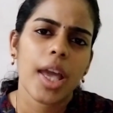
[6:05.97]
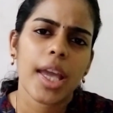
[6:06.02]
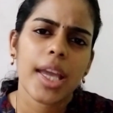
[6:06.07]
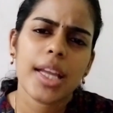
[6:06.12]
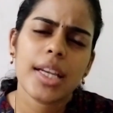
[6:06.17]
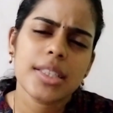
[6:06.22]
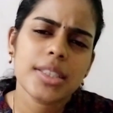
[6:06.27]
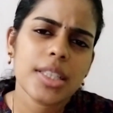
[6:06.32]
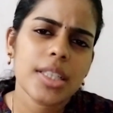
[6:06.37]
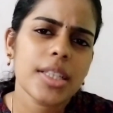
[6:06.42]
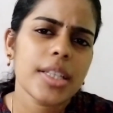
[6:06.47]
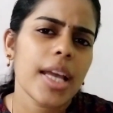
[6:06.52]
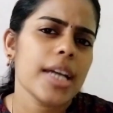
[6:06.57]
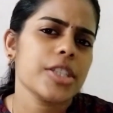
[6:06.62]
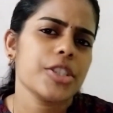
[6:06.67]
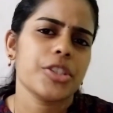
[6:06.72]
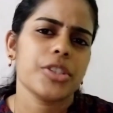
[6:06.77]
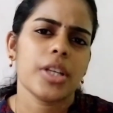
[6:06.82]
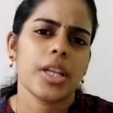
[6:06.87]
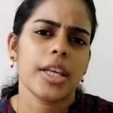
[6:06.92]

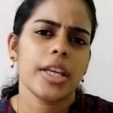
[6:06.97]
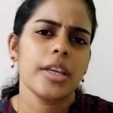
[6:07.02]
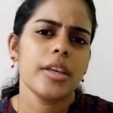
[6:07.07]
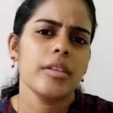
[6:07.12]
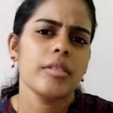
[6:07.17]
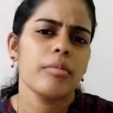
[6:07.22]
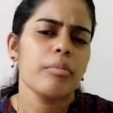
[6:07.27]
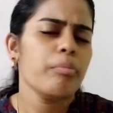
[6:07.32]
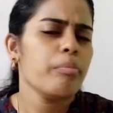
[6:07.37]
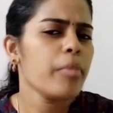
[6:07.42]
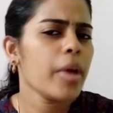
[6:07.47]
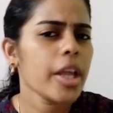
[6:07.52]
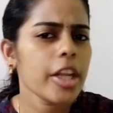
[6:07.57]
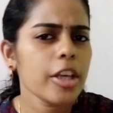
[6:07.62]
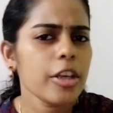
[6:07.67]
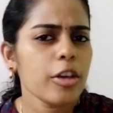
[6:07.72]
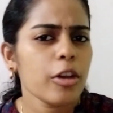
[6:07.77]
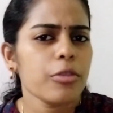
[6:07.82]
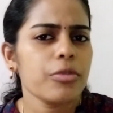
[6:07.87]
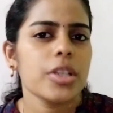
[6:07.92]
Internationally,
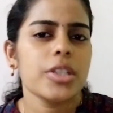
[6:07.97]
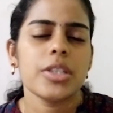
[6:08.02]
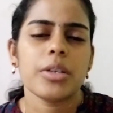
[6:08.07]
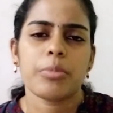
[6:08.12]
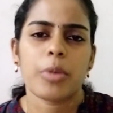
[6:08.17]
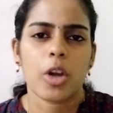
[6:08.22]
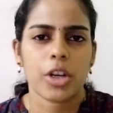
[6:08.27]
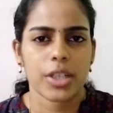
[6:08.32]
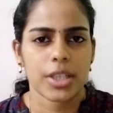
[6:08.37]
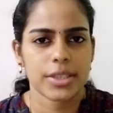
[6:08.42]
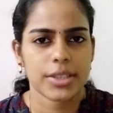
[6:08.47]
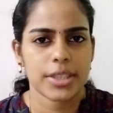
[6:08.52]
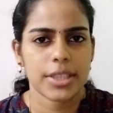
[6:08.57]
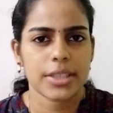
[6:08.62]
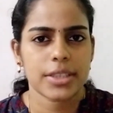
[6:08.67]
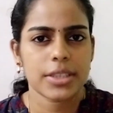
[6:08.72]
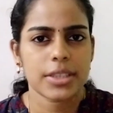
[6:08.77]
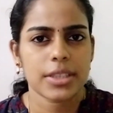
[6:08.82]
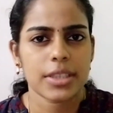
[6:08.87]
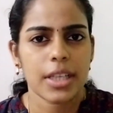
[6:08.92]
many of the
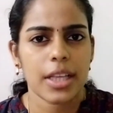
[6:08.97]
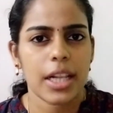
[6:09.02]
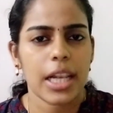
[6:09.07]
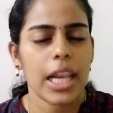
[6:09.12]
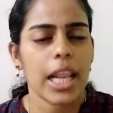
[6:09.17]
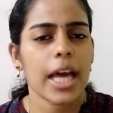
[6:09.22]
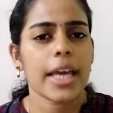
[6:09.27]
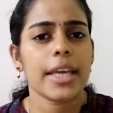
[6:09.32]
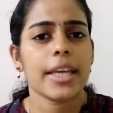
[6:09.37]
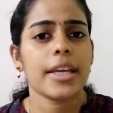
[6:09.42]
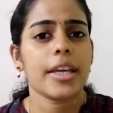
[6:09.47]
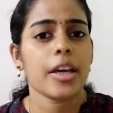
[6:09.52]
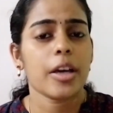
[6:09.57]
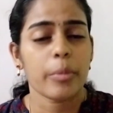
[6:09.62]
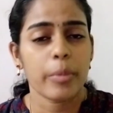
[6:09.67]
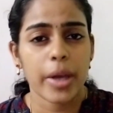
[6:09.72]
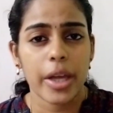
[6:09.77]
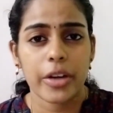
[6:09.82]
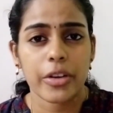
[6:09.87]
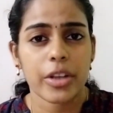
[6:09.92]
democracies like
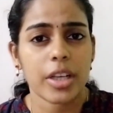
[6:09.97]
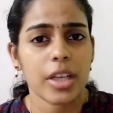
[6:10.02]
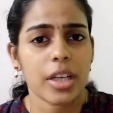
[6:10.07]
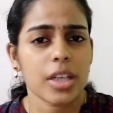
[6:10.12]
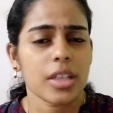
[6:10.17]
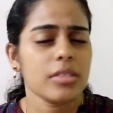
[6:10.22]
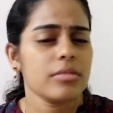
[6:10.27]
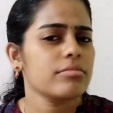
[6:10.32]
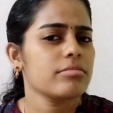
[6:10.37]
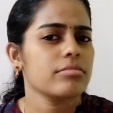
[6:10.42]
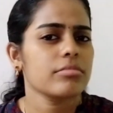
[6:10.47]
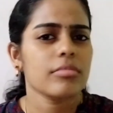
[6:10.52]
America,